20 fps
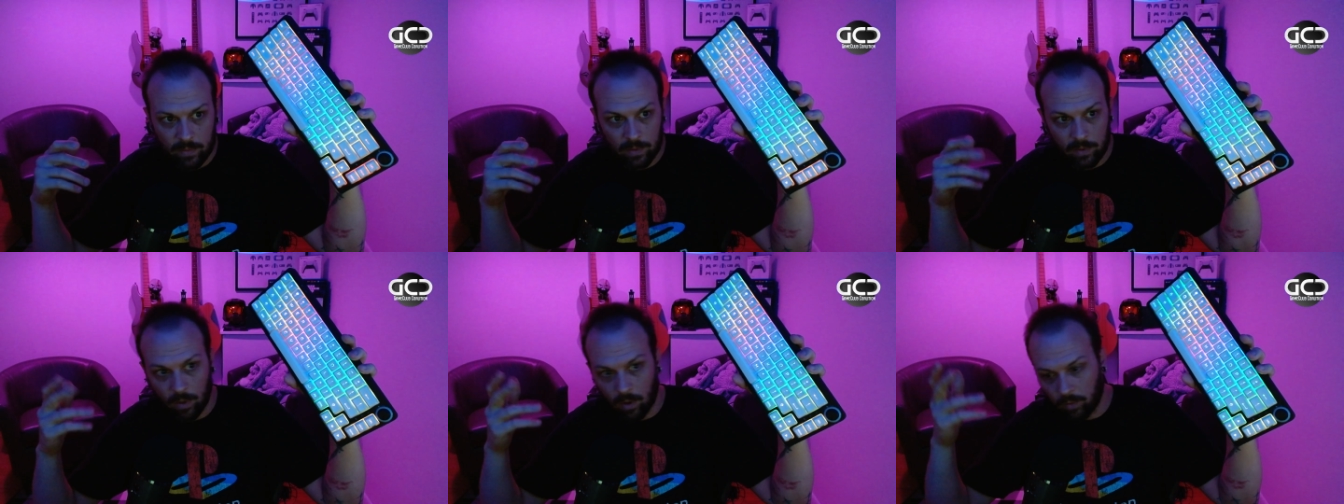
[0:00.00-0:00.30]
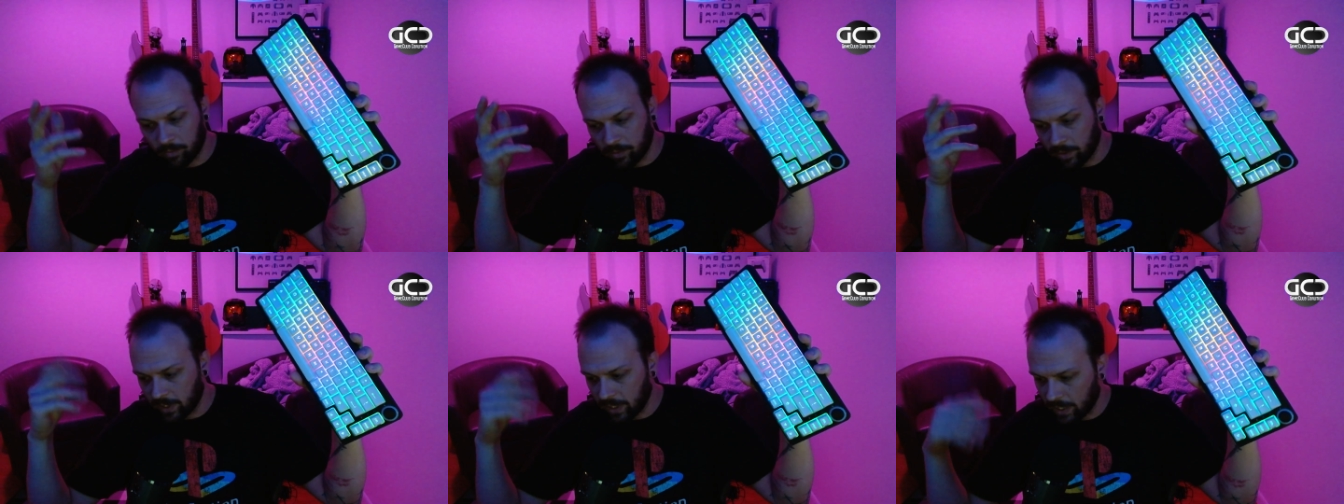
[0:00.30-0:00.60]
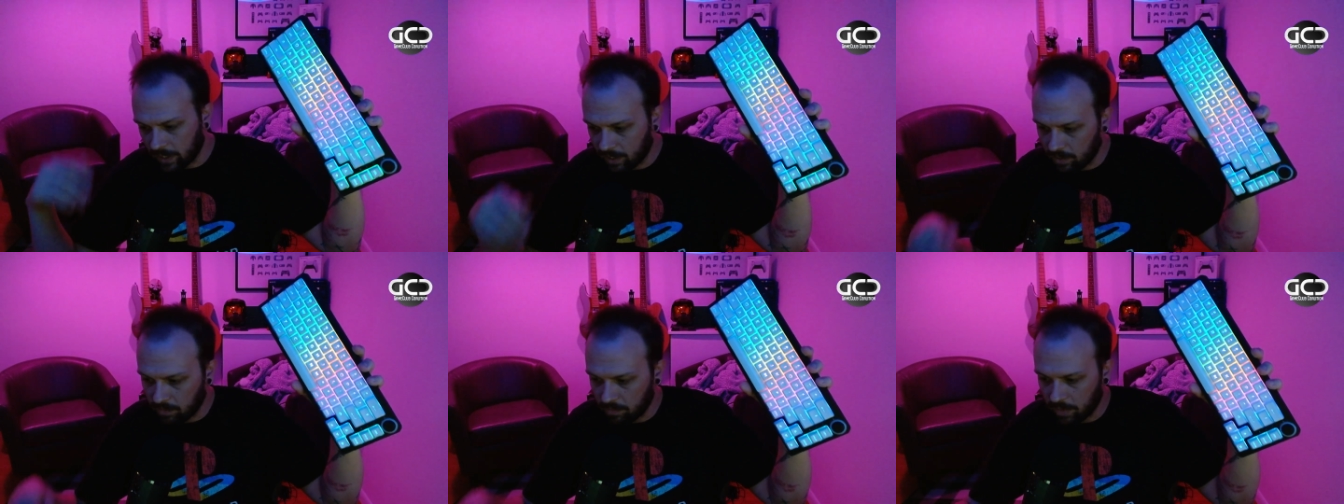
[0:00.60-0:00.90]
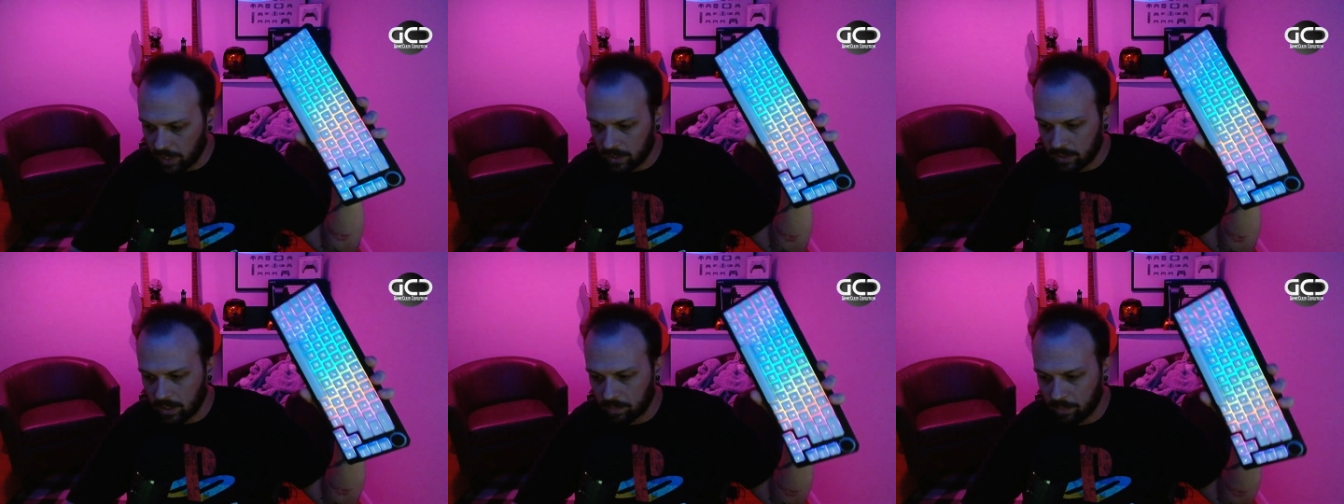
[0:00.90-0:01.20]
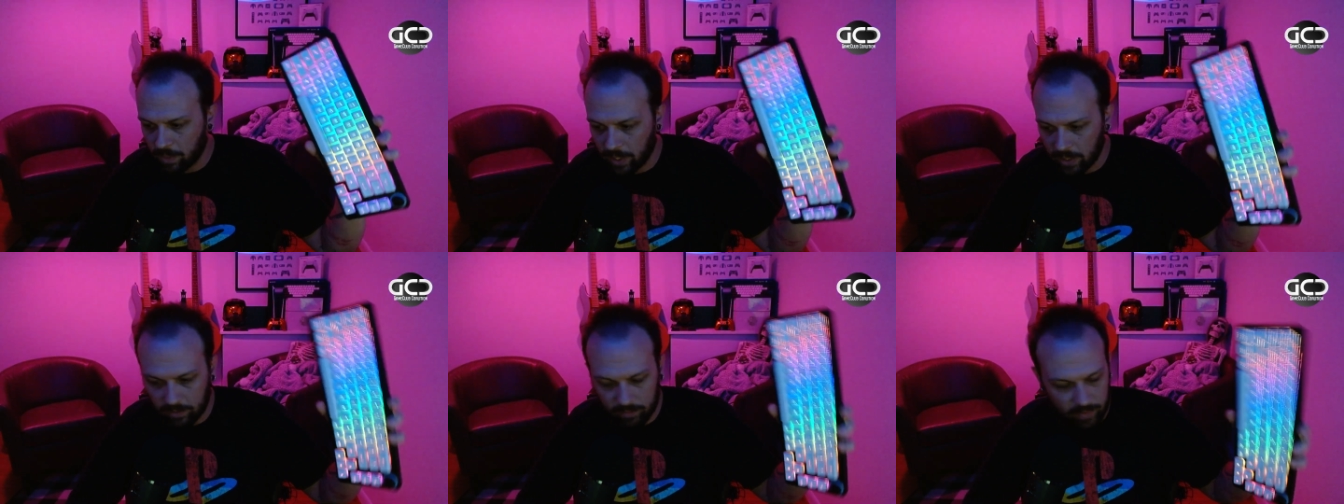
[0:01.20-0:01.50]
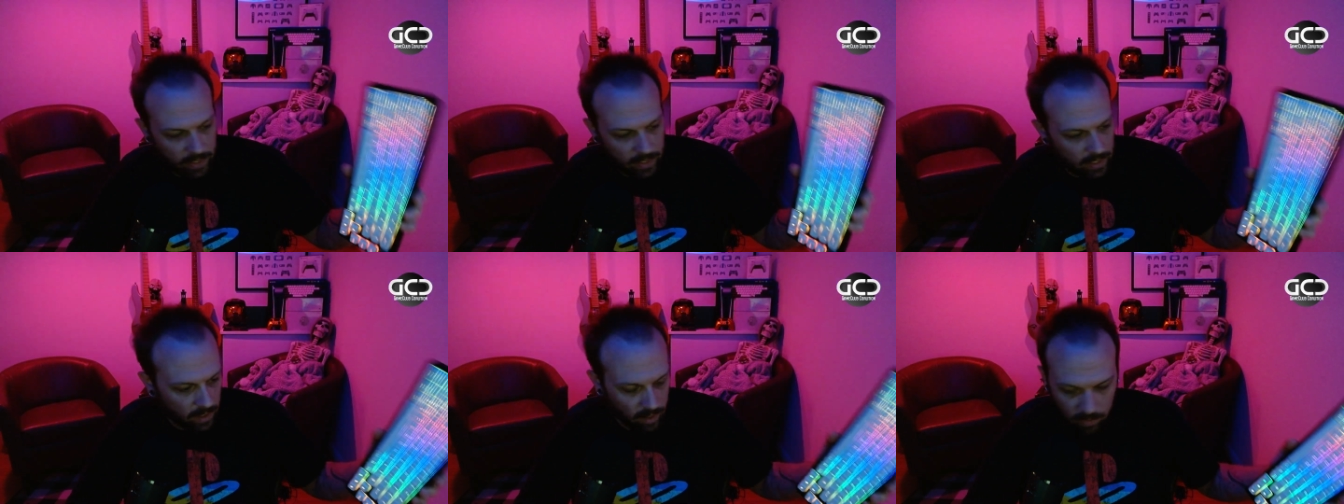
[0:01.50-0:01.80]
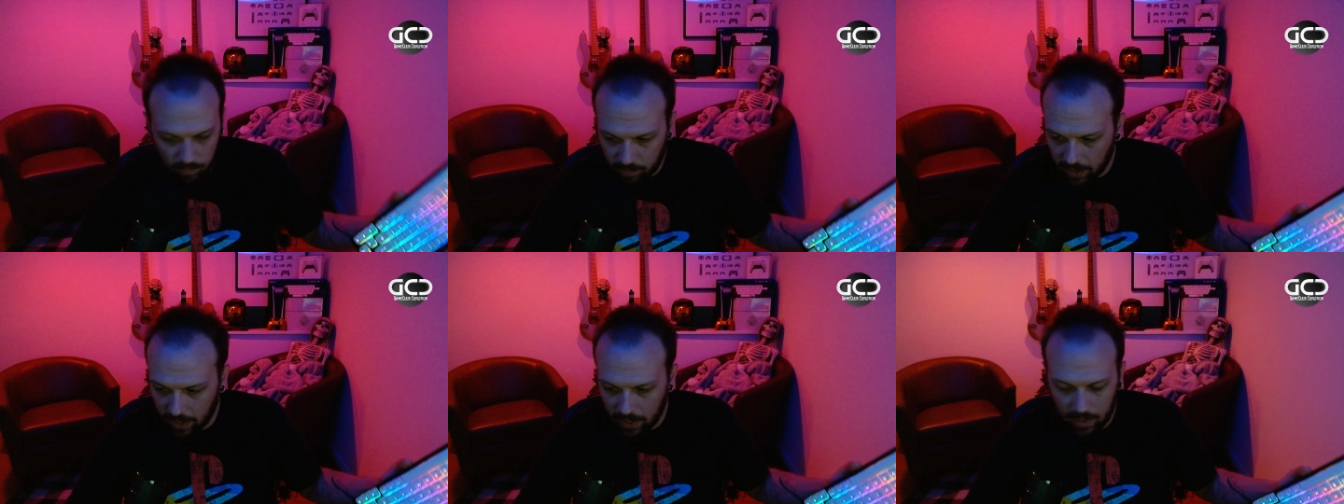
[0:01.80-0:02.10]
Hopefully that didn't mess up on the
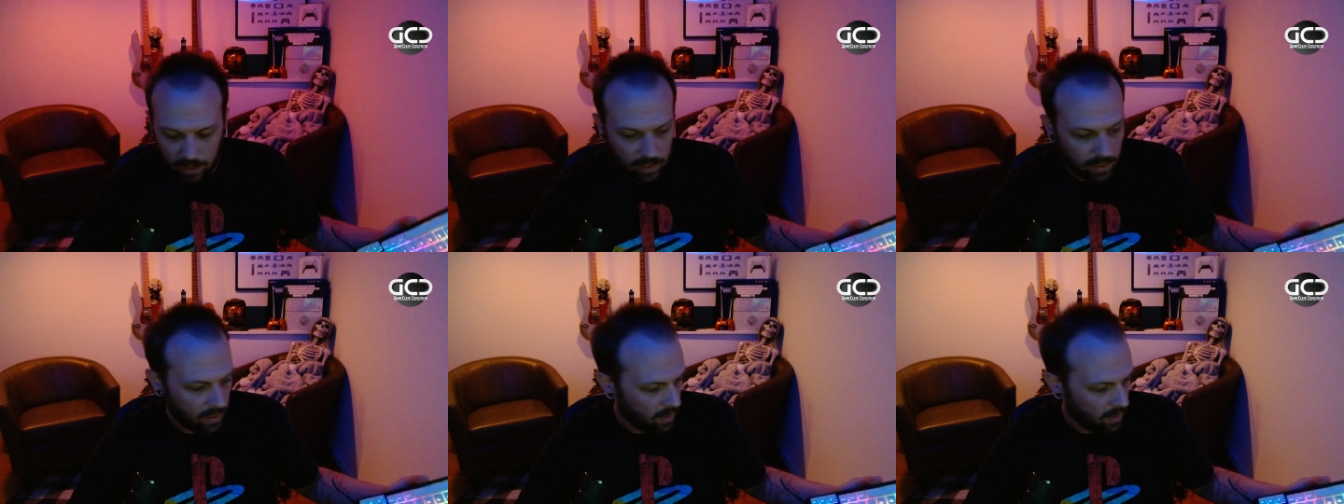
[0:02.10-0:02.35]
video, but